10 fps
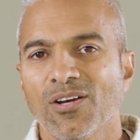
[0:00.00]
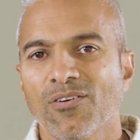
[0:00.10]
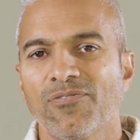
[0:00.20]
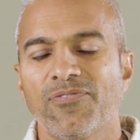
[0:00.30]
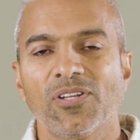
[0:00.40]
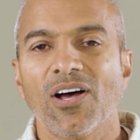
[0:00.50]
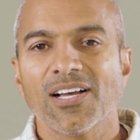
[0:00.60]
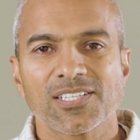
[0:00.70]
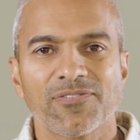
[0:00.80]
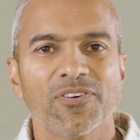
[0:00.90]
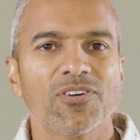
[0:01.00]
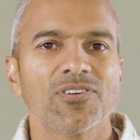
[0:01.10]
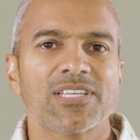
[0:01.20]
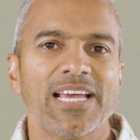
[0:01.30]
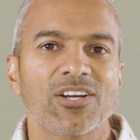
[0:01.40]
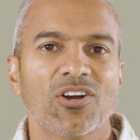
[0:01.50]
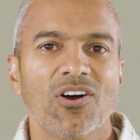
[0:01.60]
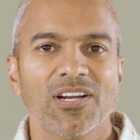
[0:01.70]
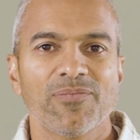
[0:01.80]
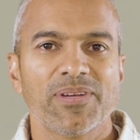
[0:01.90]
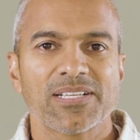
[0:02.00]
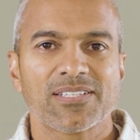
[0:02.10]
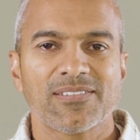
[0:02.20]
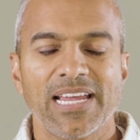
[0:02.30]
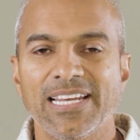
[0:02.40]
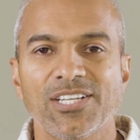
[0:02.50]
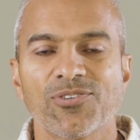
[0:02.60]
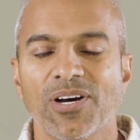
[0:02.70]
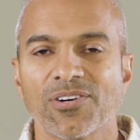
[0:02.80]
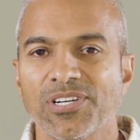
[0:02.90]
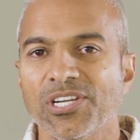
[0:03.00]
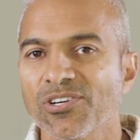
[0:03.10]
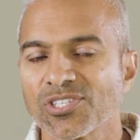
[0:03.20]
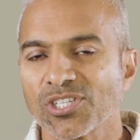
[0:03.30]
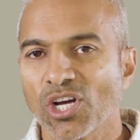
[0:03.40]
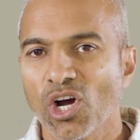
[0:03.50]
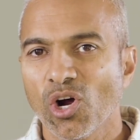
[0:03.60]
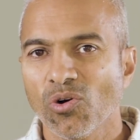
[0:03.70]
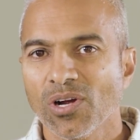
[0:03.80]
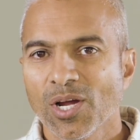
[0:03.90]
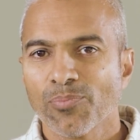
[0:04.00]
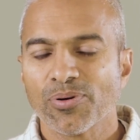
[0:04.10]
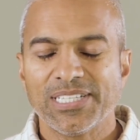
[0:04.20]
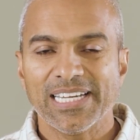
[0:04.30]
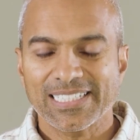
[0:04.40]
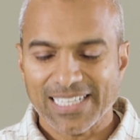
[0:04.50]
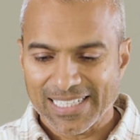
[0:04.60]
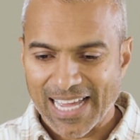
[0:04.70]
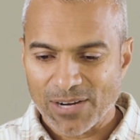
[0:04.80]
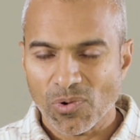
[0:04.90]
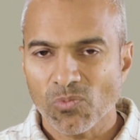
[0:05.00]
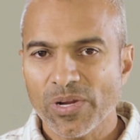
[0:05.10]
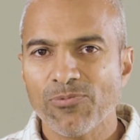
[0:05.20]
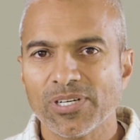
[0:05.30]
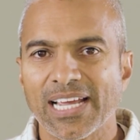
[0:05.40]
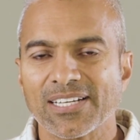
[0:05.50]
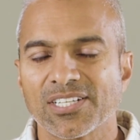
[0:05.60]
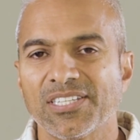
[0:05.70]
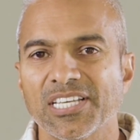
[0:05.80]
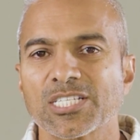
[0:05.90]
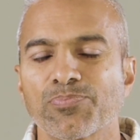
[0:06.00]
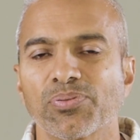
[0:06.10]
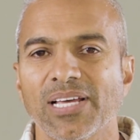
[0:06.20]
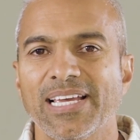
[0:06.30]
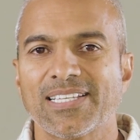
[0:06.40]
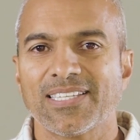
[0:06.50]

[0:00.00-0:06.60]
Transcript: philosophers and economists 80 to 100 years ago predicted that when we would get to this place